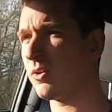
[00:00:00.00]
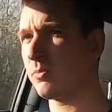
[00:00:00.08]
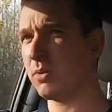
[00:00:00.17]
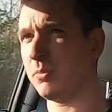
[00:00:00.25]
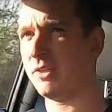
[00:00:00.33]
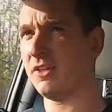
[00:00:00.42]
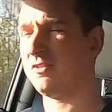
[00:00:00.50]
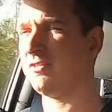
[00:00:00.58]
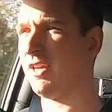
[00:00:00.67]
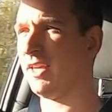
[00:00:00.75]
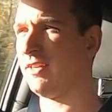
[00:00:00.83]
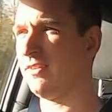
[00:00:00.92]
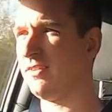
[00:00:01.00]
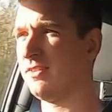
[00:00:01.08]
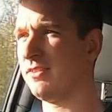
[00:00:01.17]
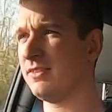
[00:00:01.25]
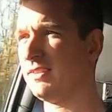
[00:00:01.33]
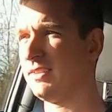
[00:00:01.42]
probably a second
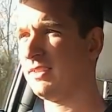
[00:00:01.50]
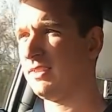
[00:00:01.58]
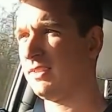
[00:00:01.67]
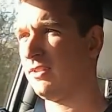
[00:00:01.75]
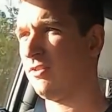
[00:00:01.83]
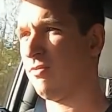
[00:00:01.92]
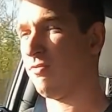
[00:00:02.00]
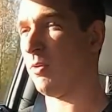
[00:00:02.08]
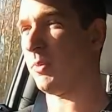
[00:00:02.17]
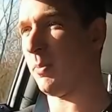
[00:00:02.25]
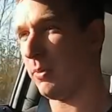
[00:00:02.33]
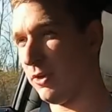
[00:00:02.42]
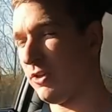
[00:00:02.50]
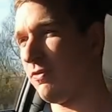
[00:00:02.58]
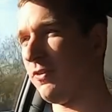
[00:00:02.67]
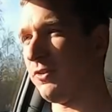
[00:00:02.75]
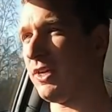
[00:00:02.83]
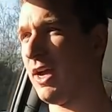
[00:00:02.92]
from you putting your
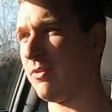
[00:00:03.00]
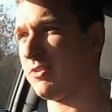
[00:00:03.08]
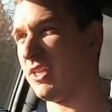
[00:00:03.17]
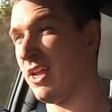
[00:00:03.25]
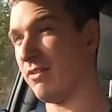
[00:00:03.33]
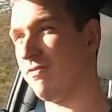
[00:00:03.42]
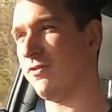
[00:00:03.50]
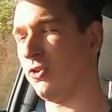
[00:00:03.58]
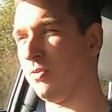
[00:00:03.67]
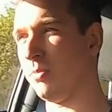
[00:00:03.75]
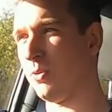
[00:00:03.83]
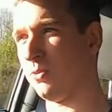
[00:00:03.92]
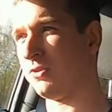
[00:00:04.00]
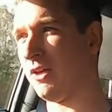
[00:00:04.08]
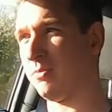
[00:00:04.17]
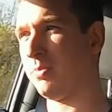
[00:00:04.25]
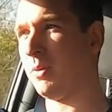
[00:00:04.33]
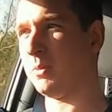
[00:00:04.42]
foot down to getting full boost. That's
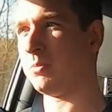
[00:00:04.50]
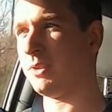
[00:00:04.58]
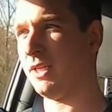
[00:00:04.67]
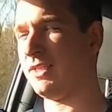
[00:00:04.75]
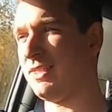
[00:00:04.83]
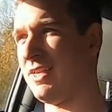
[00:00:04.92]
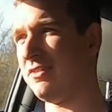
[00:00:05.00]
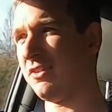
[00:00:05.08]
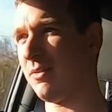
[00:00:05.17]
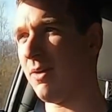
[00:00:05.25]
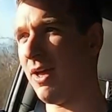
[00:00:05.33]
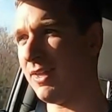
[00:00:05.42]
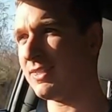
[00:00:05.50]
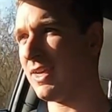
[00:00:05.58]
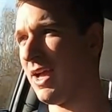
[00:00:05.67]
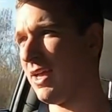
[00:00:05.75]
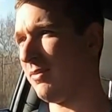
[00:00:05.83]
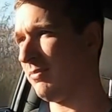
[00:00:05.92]
probably a decent amount of
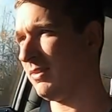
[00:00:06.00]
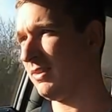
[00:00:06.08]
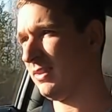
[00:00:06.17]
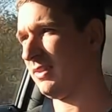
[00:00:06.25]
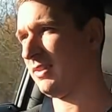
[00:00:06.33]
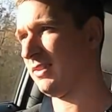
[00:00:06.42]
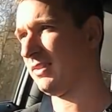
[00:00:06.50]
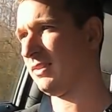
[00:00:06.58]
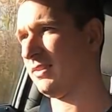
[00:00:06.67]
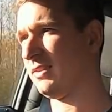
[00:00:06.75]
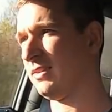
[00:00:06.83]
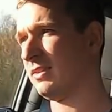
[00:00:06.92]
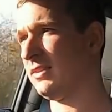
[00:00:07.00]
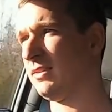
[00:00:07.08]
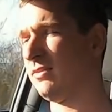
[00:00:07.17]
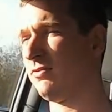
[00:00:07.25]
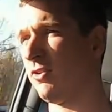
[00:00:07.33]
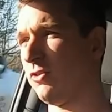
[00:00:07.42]
time
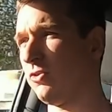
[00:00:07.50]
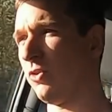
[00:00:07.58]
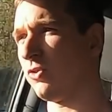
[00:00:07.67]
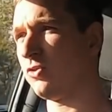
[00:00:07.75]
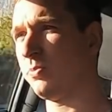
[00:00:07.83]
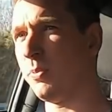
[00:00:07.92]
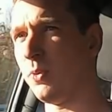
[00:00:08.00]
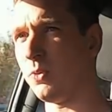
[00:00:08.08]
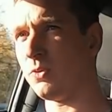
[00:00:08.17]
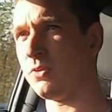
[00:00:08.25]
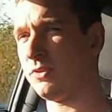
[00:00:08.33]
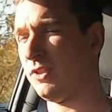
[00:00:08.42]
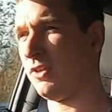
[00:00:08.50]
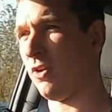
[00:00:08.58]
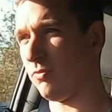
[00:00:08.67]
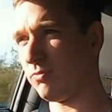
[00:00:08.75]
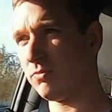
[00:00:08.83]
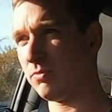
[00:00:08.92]
for the sort of spool. You're not
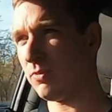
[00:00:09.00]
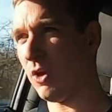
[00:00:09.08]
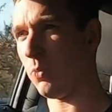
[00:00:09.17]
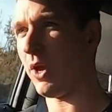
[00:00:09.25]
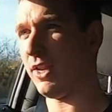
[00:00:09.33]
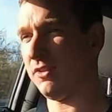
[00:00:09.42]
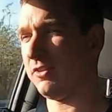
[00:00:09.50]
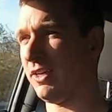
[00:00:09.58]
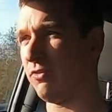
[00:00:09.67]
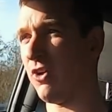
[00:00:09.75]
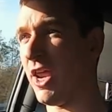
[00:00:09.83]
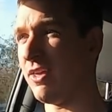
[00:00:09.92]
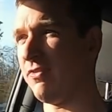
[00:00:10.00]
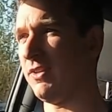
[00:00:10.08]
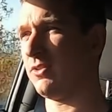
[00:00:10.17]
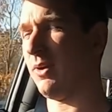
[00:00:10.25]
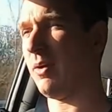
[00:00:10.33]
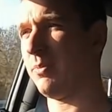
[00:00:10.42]
waiting a second for anything
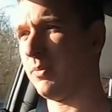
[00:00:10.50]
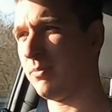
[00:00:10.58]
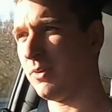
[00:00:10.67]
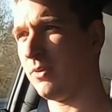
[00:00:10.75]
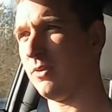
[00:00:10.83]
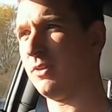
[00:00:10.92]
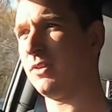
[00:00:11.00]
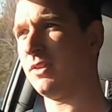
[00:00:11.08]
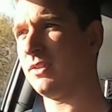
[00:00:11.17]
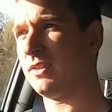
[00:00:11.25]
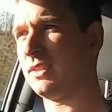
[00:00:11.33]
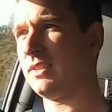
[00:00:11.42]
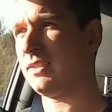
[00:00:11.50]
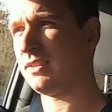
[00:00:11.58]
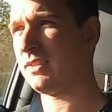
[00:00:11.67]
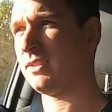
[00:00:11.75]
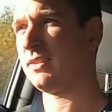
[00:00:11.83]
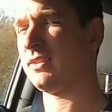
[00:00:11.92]
to happen, but
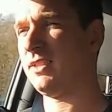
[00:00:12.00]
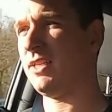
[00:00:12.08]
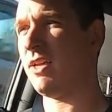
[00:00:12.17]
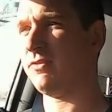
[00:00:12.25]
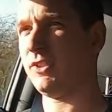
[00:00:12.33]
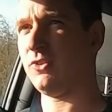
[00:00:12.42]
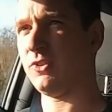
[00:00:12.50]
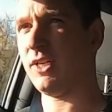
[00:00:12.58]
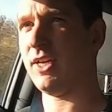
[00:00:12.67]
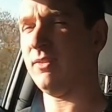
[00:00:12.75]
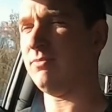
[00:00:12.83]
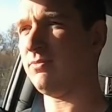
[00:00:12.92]
you definitely don't get,